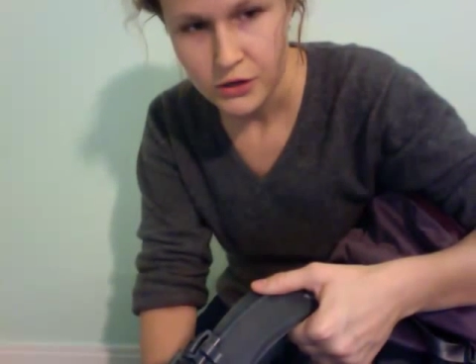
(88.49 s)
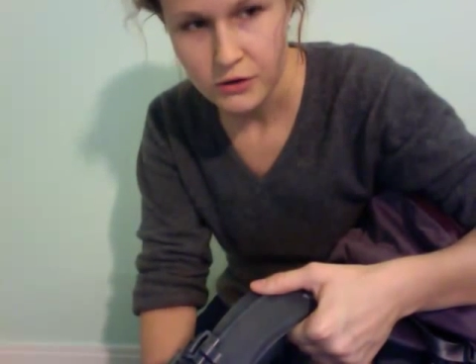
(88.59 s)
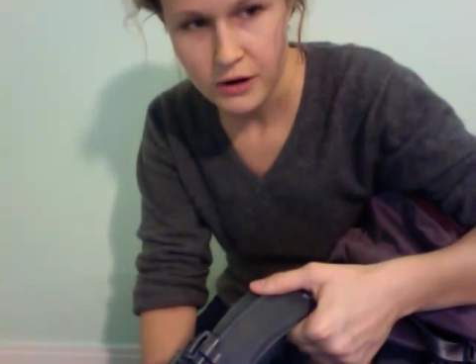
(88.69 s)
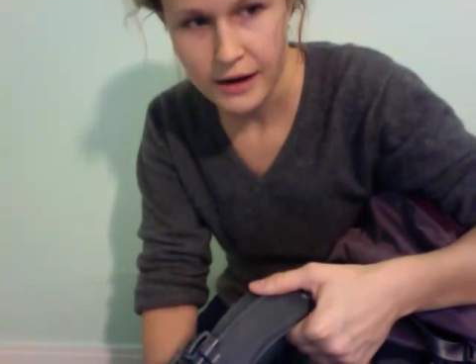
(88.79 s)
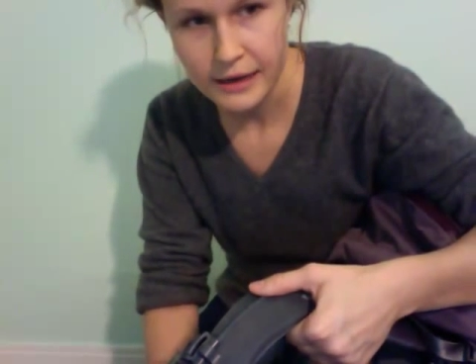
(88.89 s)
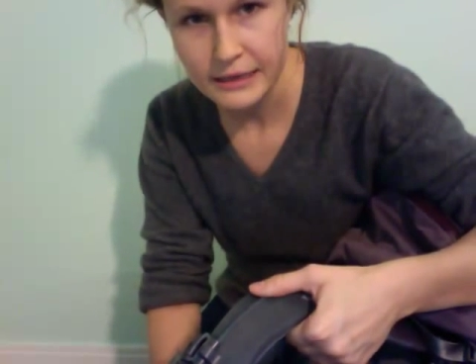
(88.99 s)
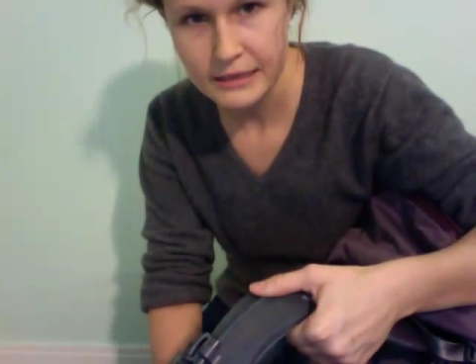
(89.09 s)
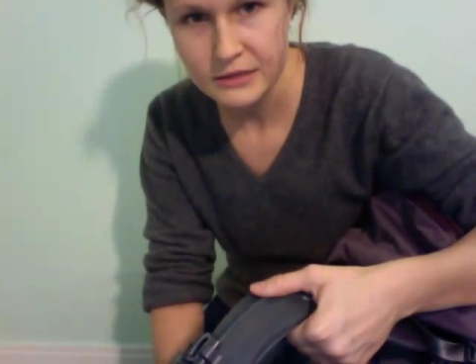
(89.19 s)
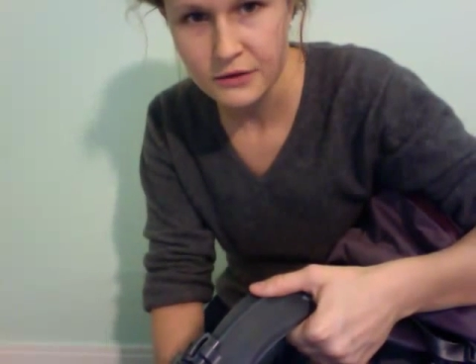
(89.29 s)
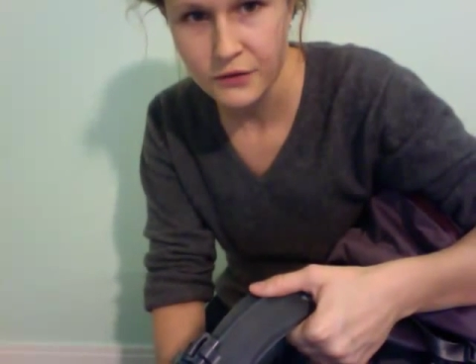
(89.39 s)
your
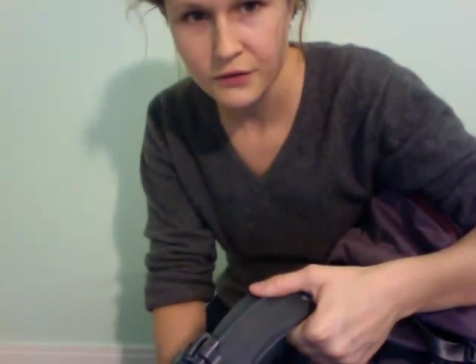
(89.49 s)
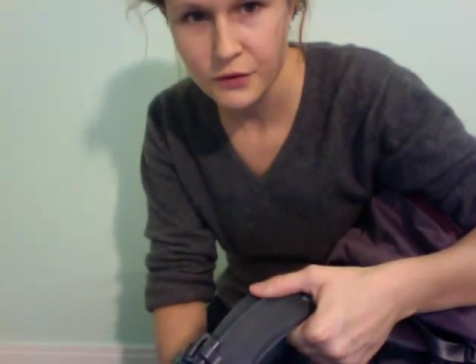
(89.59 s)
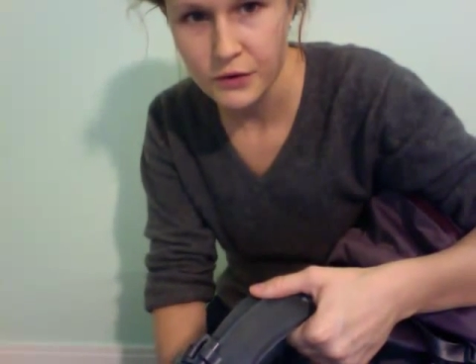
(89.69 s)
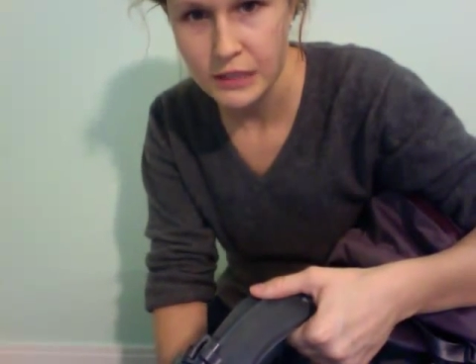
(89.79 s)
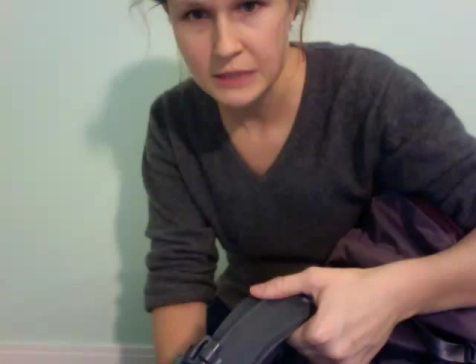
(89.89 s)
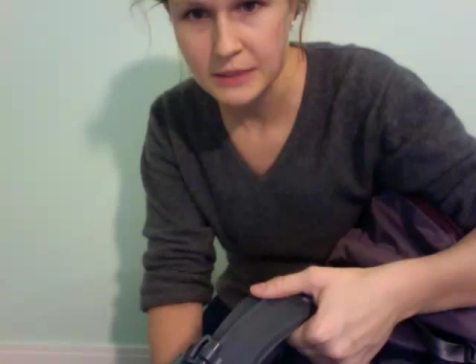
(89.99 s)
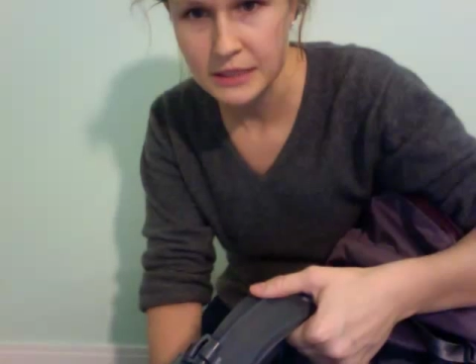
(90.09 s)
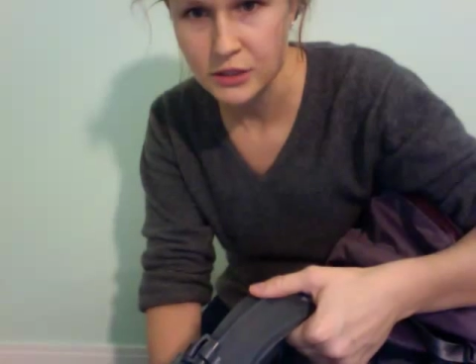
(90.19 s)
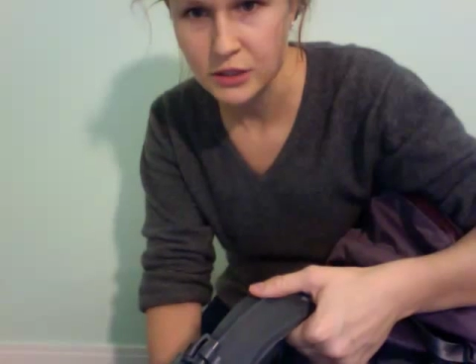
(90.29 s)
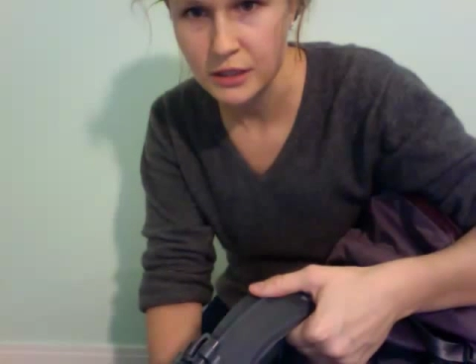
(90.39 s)
hikes or for your
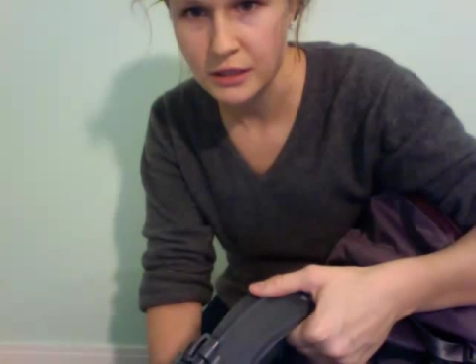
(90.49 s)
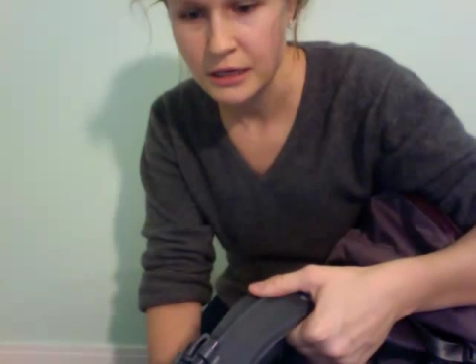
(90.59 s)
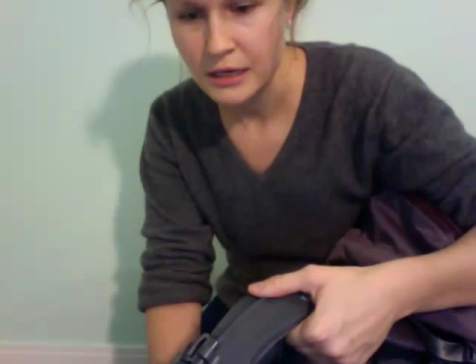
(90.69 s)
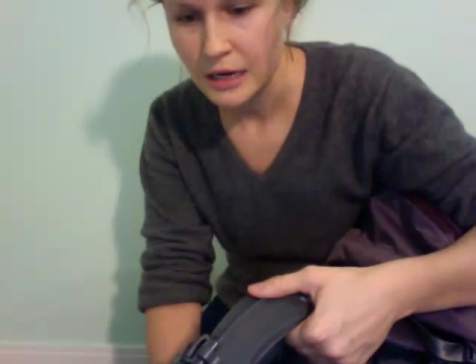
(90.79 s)
expedition.